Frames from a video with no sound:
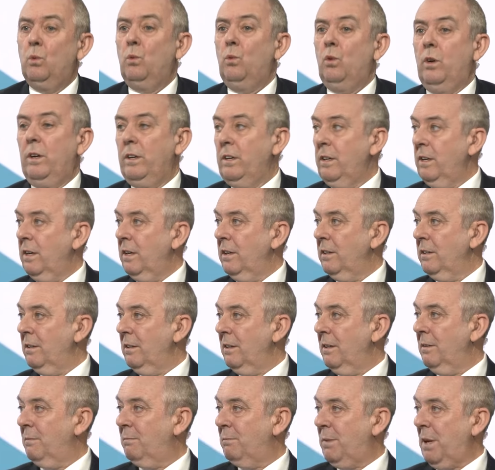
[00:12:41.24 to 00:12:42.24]
oh, you know,
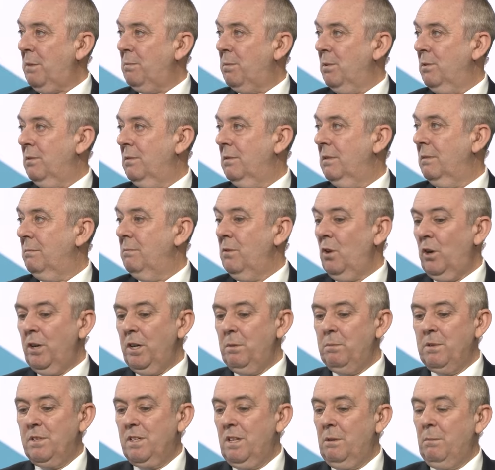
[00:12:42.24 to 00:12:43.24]
people,
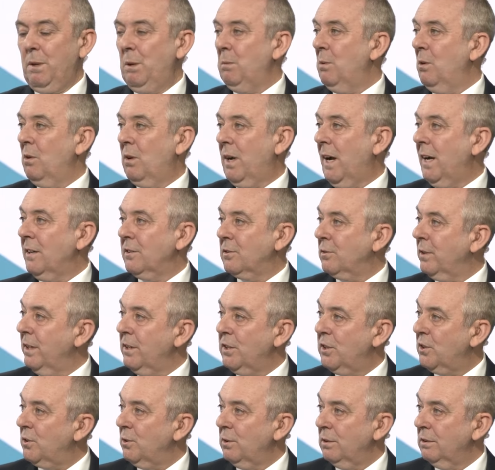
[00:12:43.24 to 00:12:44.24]
ninety percent of people can't
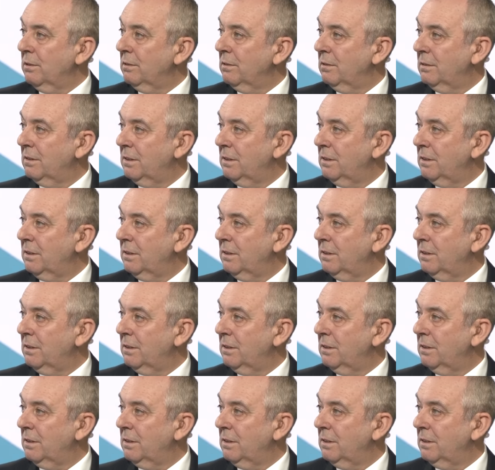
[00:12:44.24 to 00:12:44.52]
trade short.